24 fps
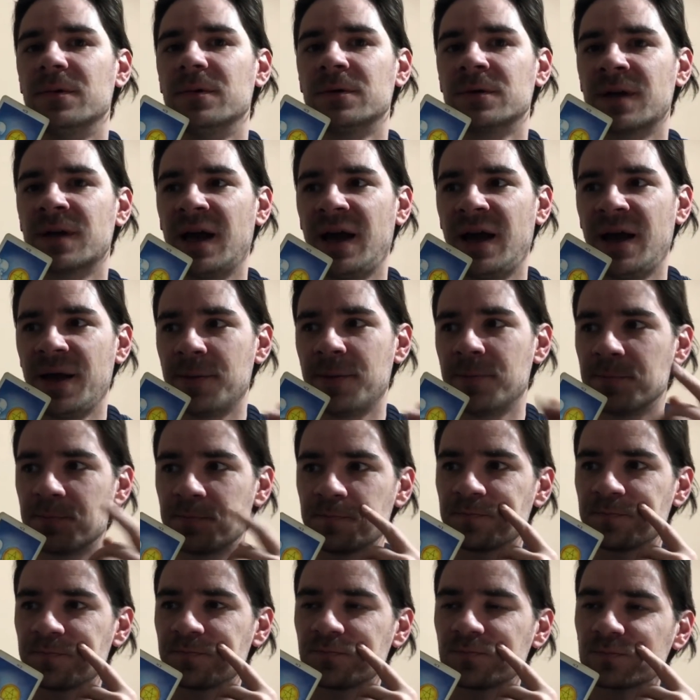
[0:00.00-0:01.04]
Okay
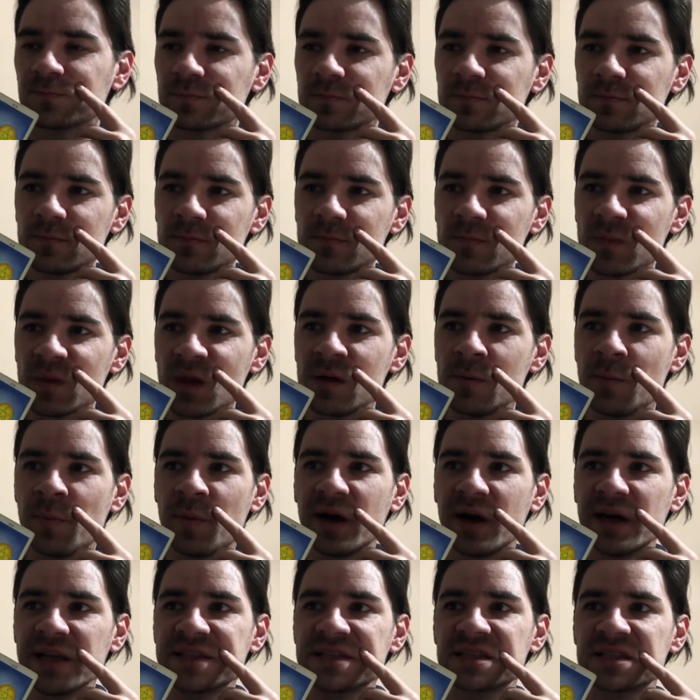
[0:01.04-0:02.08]

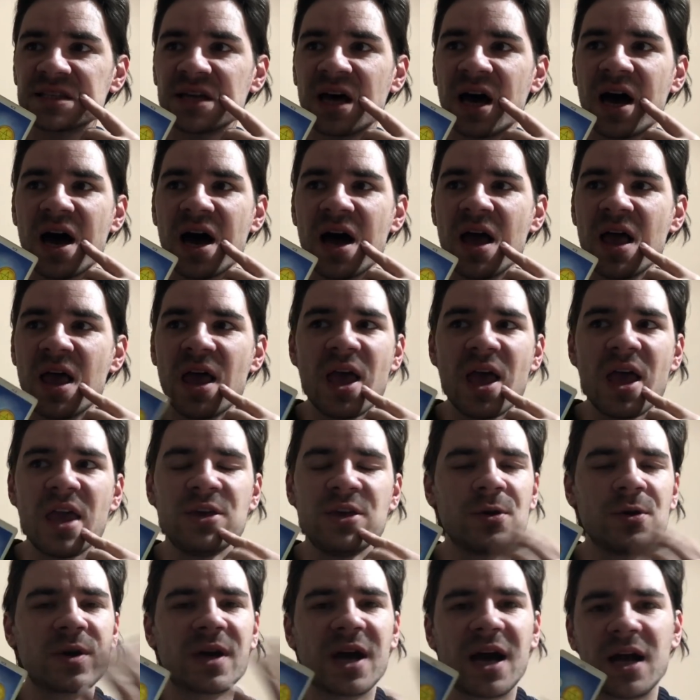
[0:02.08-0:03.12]
but uh,
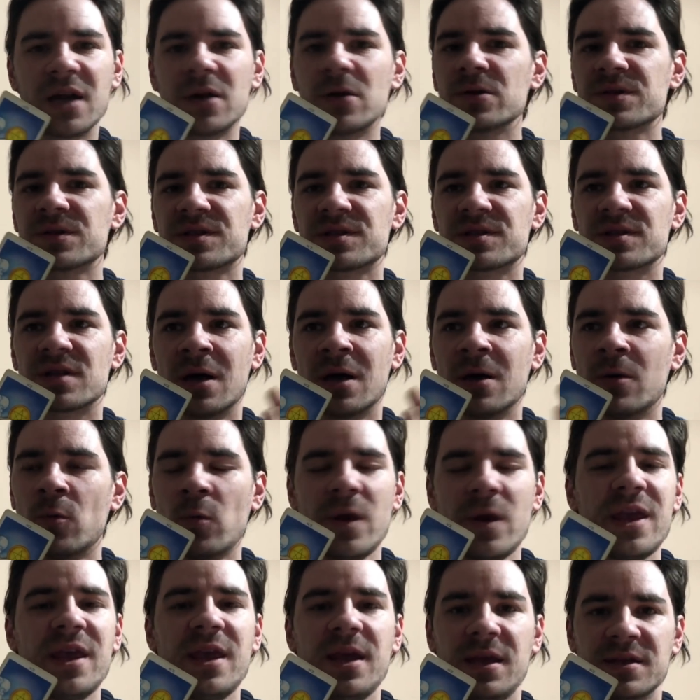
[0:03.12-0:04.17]
you cannot uh,
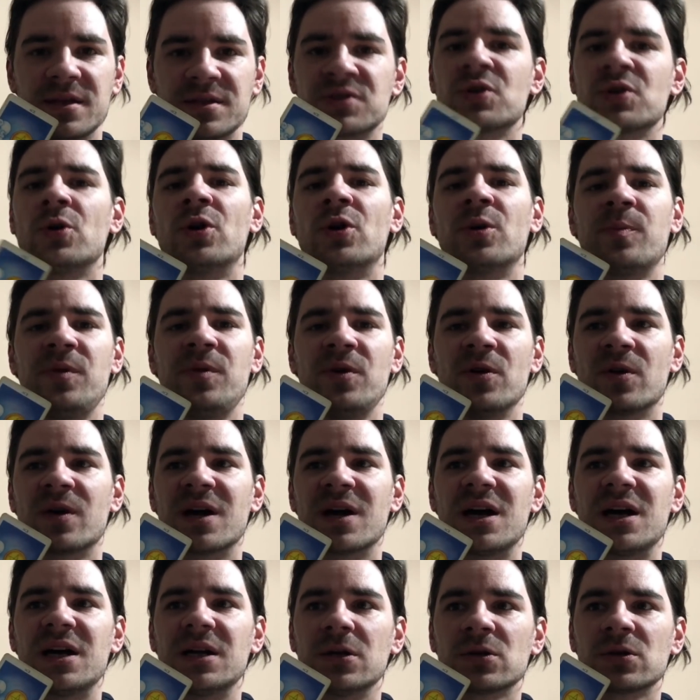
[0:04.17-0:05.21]
we scorpio
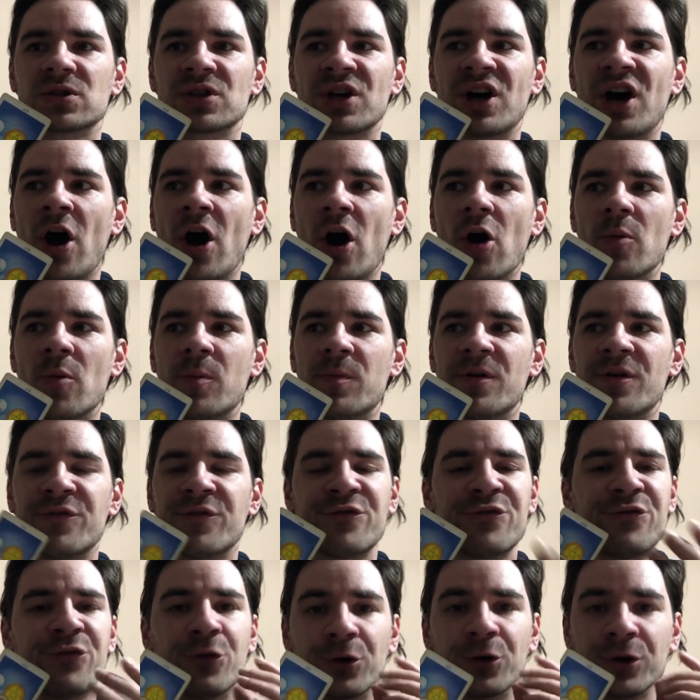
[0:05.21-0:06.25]
cannot hope
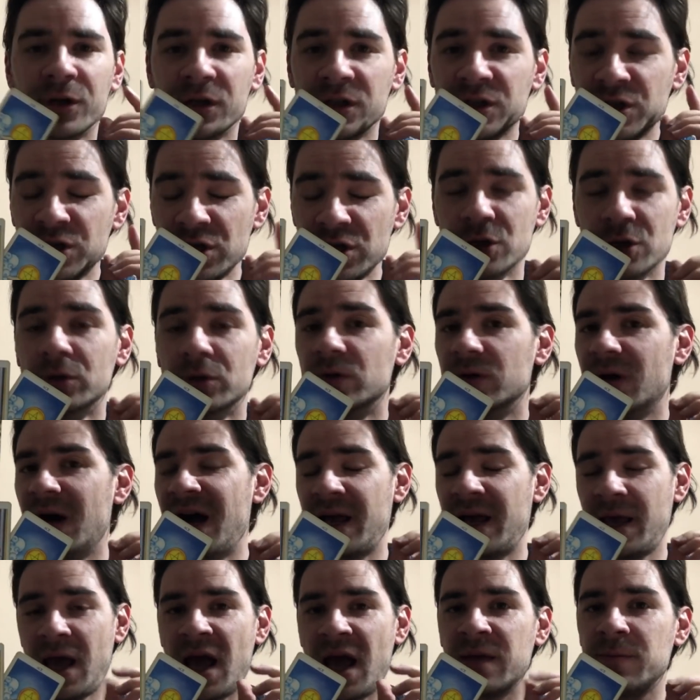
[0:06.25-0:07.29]
for new
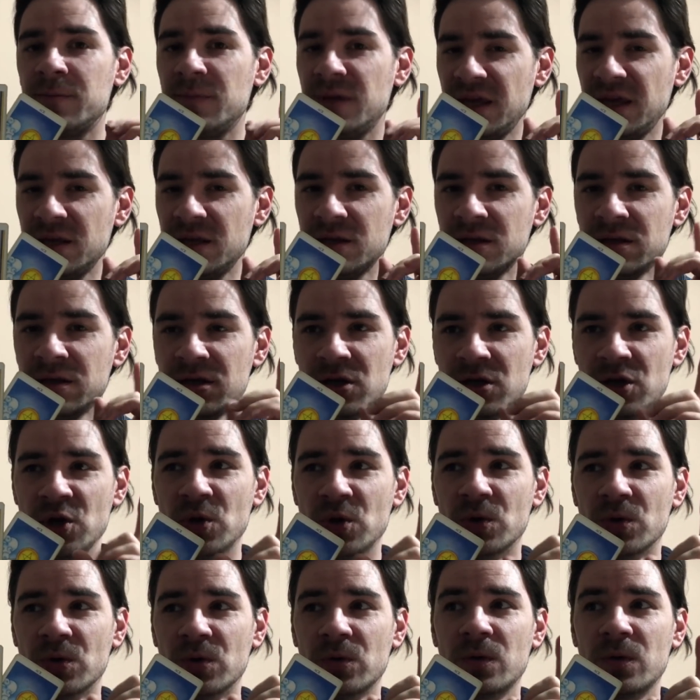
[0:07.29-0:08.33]
i, I mean
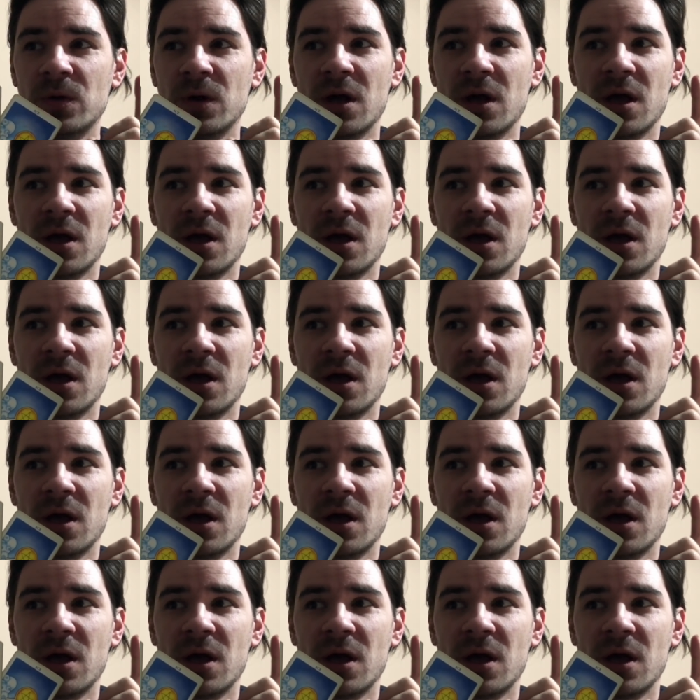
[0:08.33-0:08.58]
new